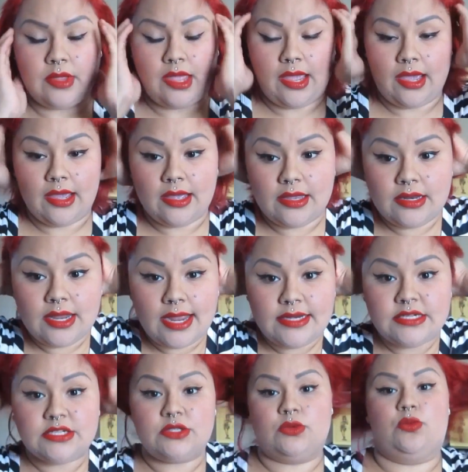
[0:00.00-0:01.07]
And I
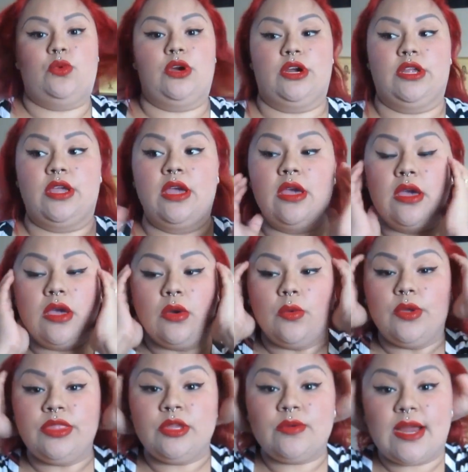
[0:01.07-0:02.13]
just work
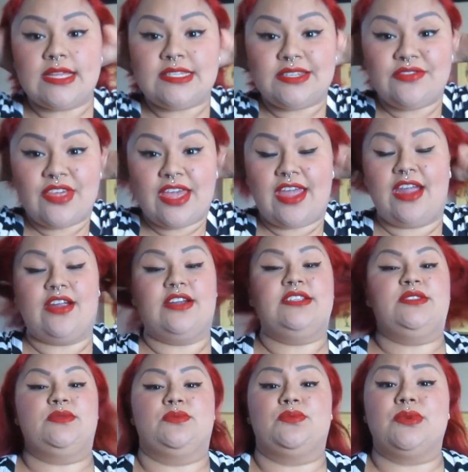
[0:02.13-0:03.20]
with the rest of the hair.
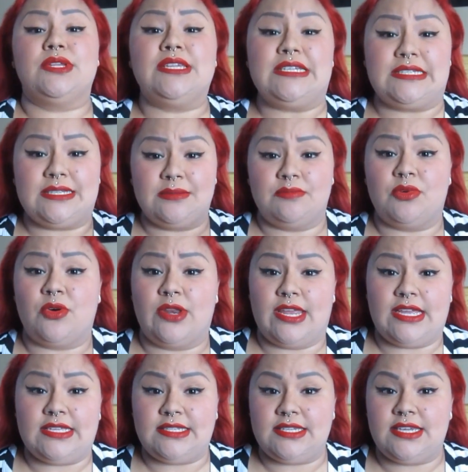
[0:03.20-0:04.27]
It's really simple and
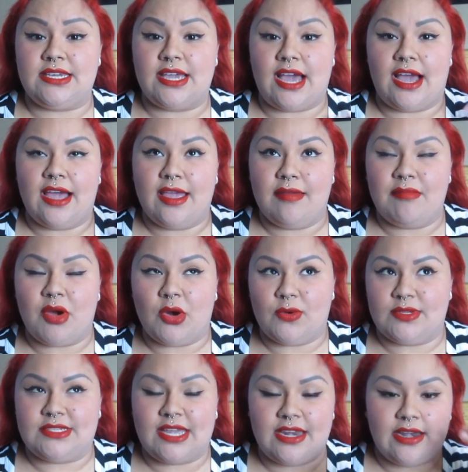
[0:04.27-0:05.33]
easy. I'm
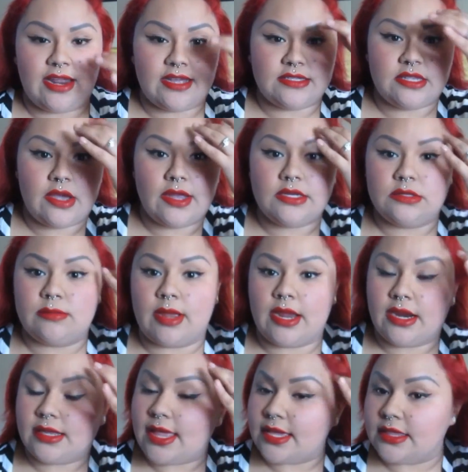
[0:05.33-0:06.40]
always getting asked how I do my
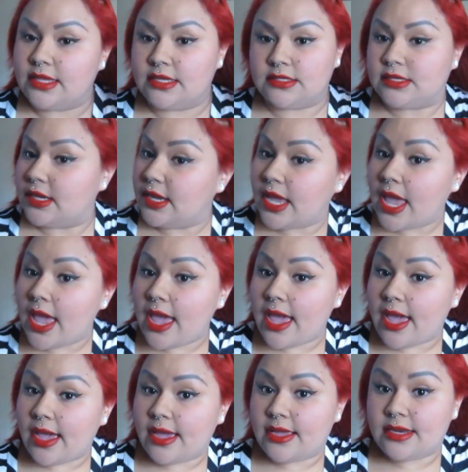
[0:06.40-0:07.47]
hair like this,
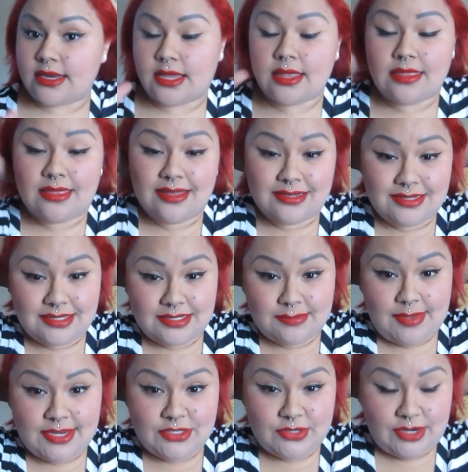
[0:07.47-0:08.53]
and this is
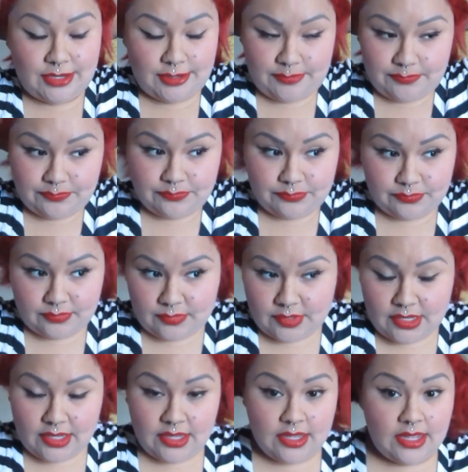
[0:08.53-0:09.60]
my trick.
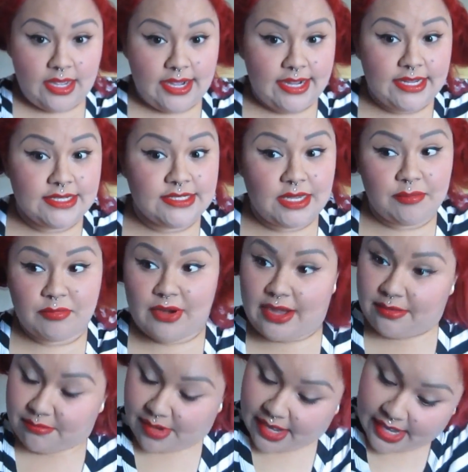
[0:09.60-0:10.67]
I
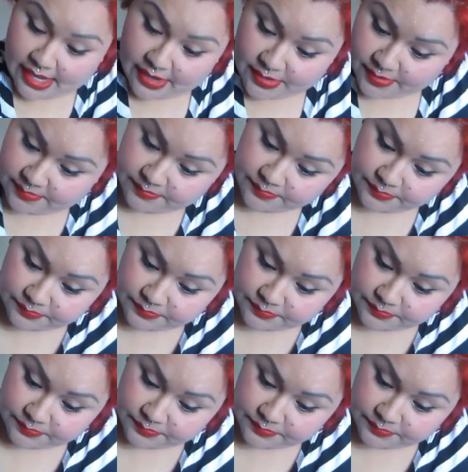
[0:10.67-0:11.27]
separate my hair.